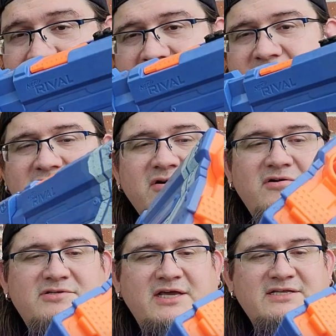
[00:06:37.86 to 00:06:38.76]
blue
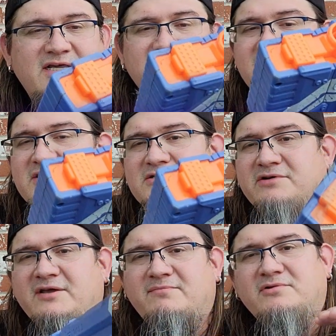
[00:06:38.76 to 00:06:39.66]
Kronos. I guess I held on
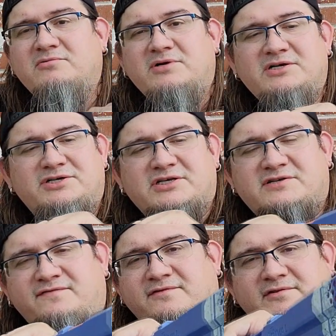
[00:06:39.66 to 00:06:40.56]
to a blue one just
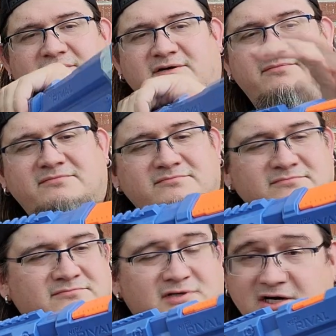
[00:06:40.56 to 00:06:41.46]
for
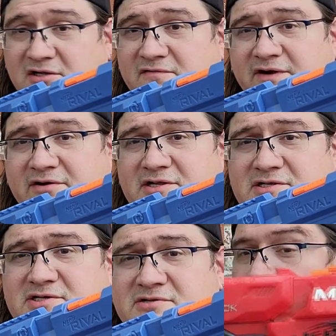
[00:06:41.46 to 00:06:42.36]
color
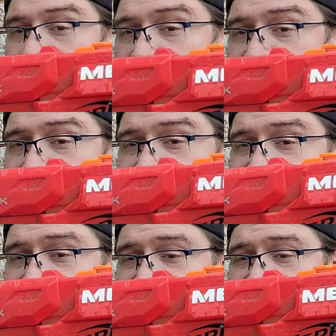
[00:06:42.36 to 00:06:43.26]
variants. A Mega
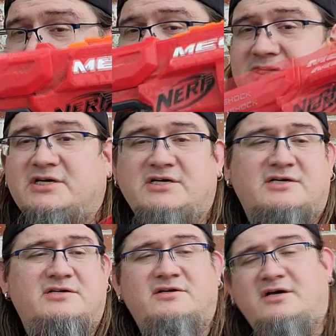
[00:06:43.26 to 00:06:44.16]
Cyclone Shock,
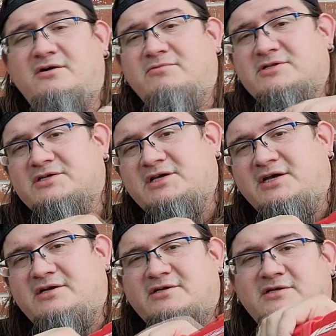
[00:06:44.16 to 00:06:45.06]
once
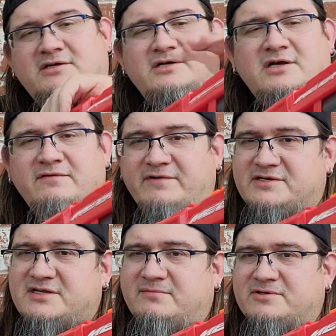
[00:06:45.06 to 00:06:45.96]
again, very
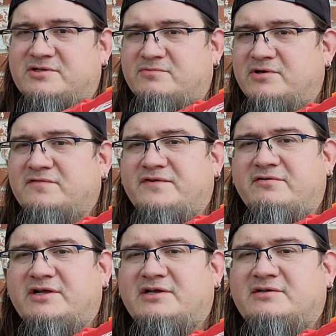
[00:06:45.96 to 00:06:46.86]
similar to the Roto
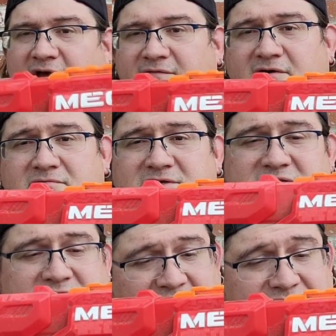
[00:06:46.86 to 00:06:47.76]
Fury. I've always
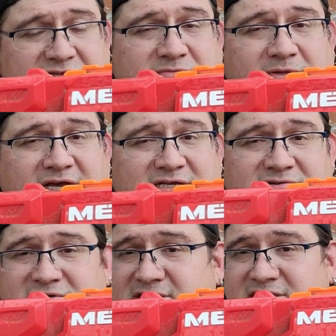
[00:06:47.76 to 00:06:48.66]
loved this blaster.
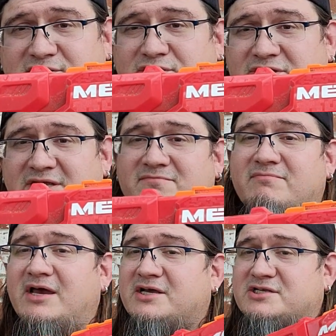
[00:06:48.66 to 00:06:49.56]
It's essentially the
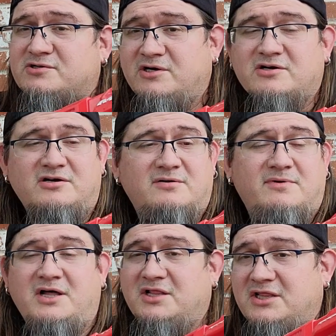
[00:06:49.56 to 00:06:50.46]
Mega Strong Arm.
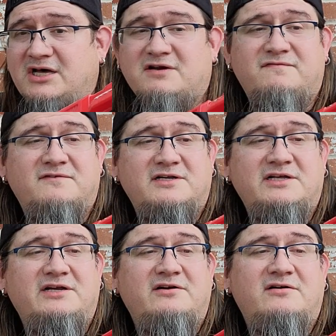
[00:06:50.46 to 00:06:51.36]
A lot of fun
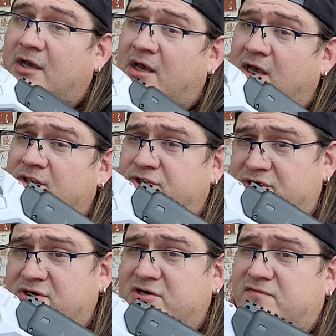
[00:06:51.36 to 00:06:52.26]
here. The
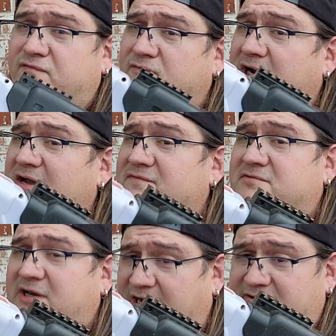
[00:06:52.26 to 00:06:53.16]
Nerf Rival
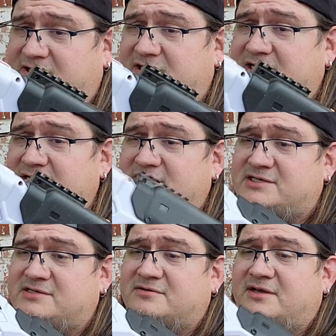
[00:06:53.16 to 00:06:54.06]

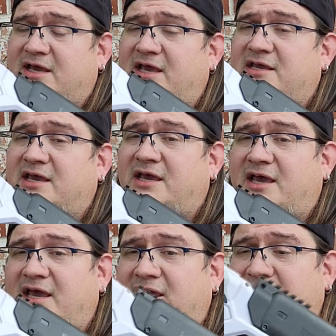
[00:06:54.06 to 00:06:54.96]
Heracles,
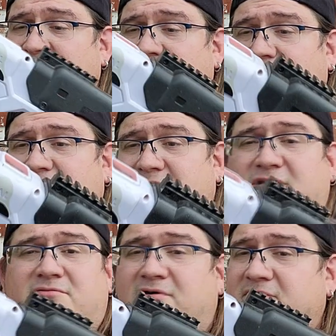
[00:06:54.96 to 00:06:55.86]
aka the
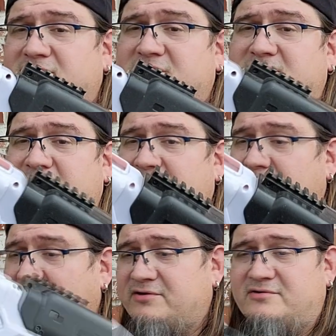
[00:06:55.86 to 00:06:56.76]
Kronos' big
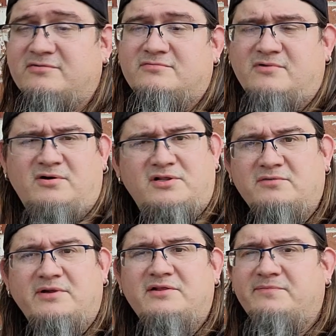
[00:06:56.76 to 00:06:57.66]
brother, or little
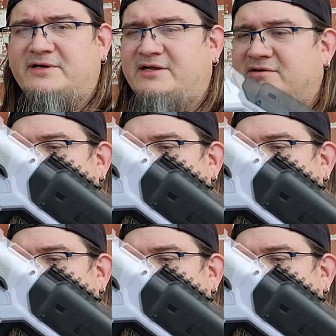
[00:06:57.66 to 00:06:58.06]
brother, depending how